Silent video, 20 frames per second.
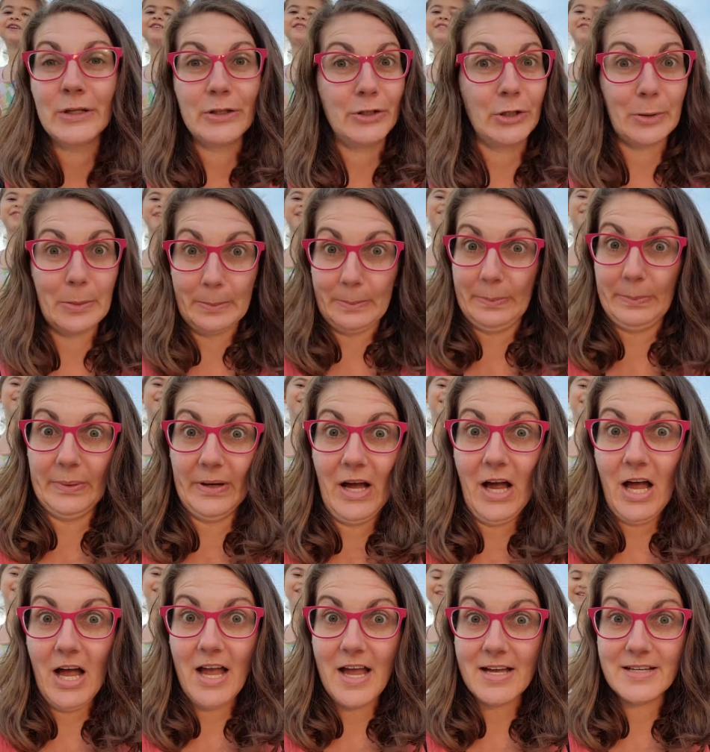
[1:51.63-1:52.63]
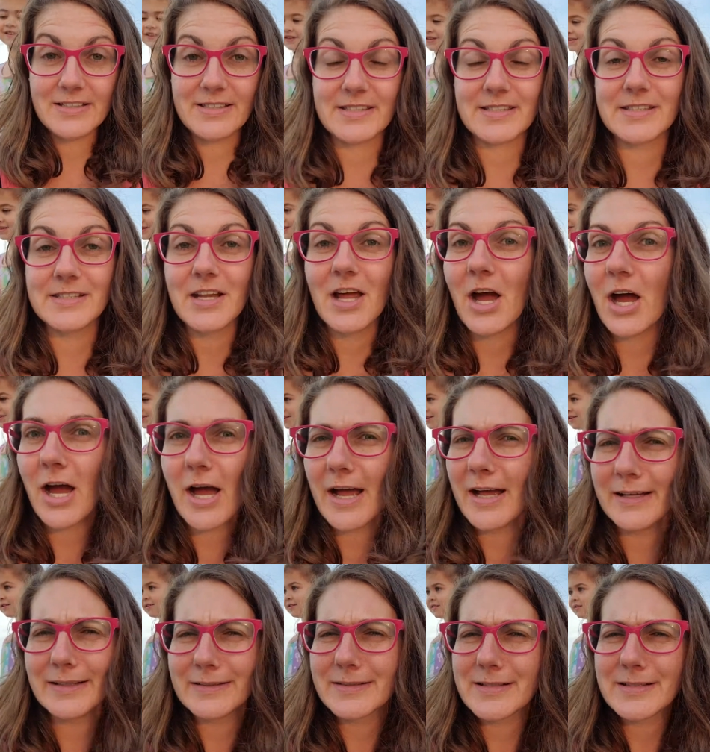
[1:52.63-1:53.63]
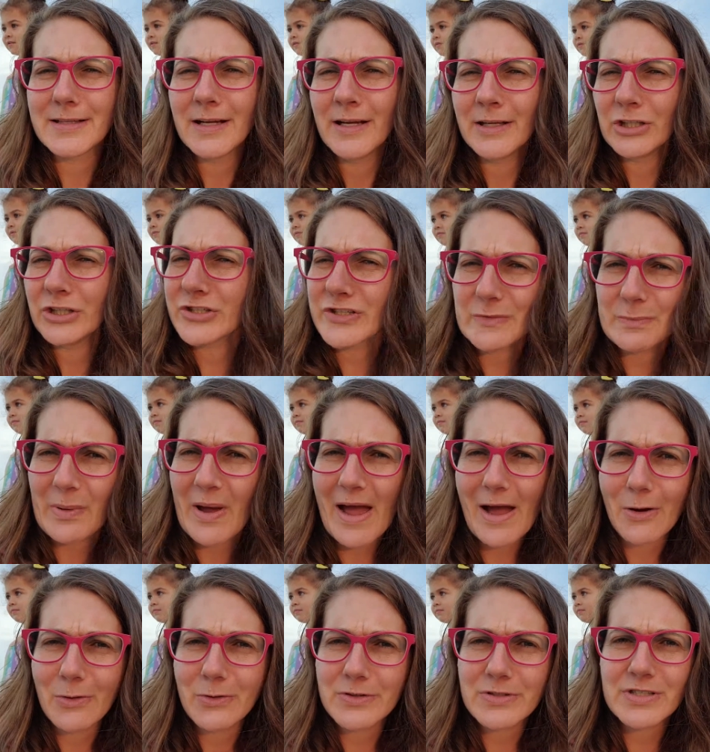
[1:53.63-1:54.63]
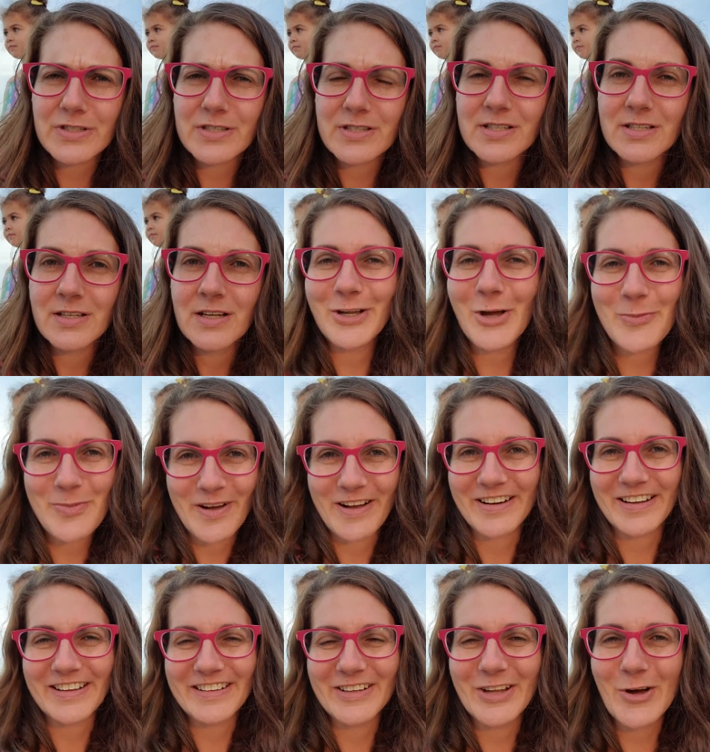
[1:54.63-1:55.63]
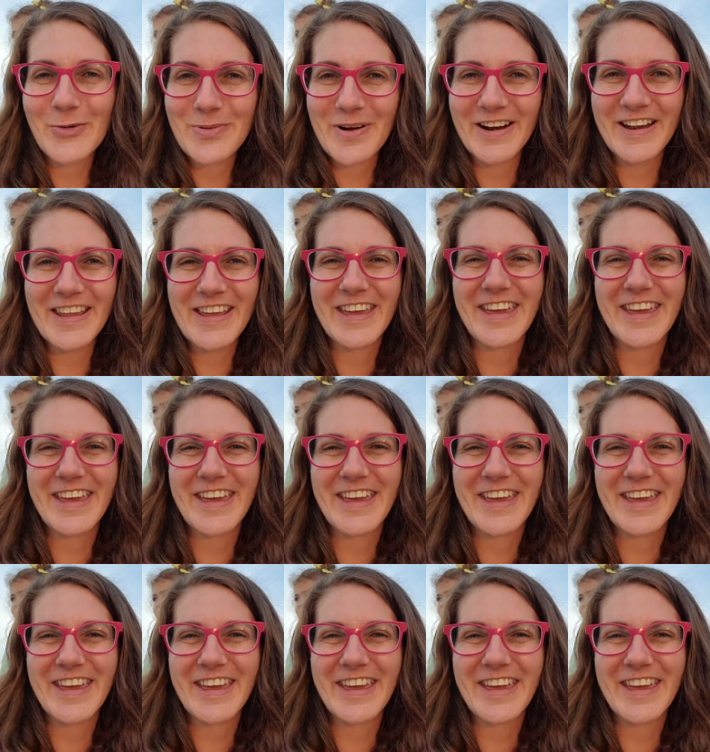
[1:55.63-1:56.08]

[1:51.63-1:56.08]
your boss, not your spouse, nobody. Nobody